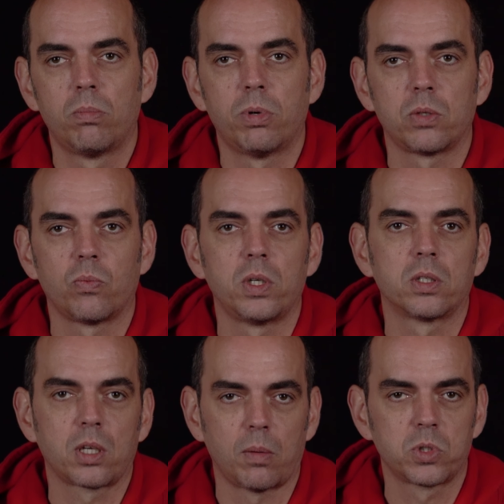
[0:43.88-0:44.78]
but when
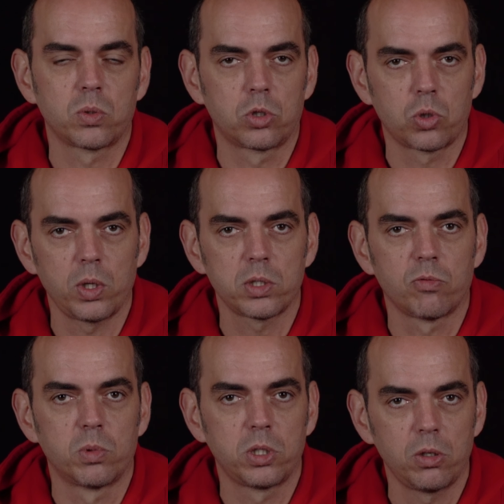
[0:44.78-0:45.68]
it comes to a choice
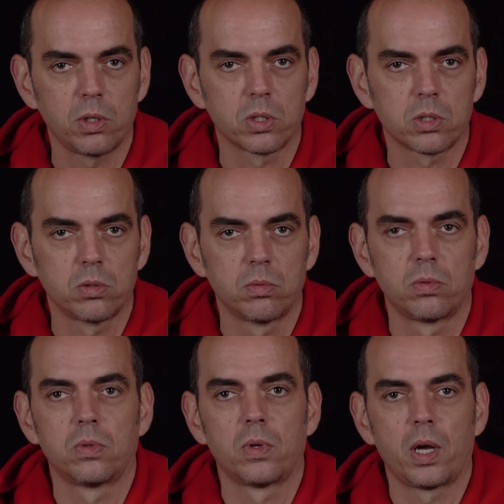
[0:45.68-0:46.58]
of materials
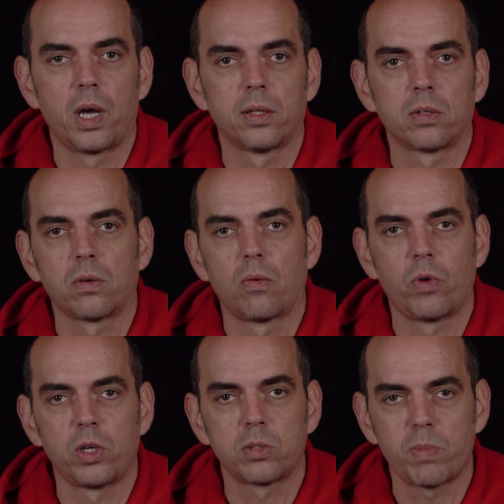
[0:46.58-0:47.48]
and a
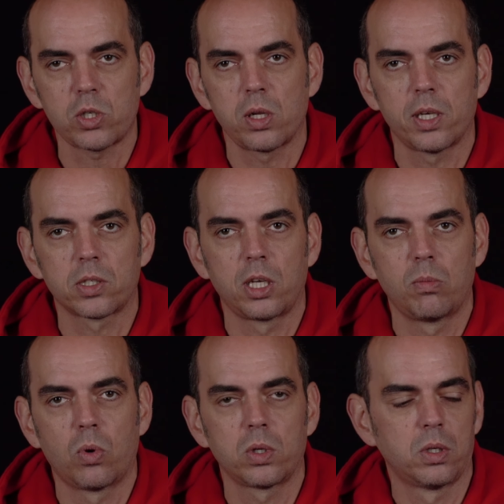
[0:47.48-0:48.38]
very specialized
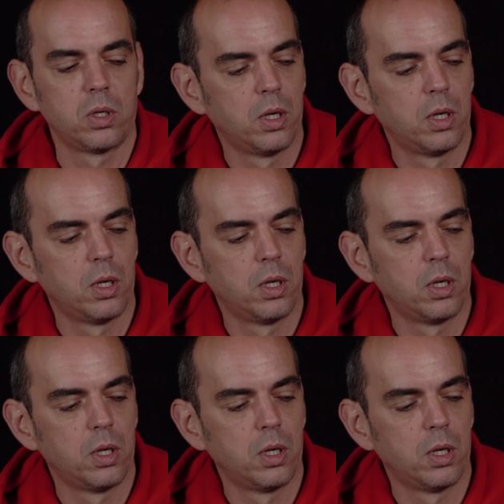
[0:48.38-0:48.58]
keyboard,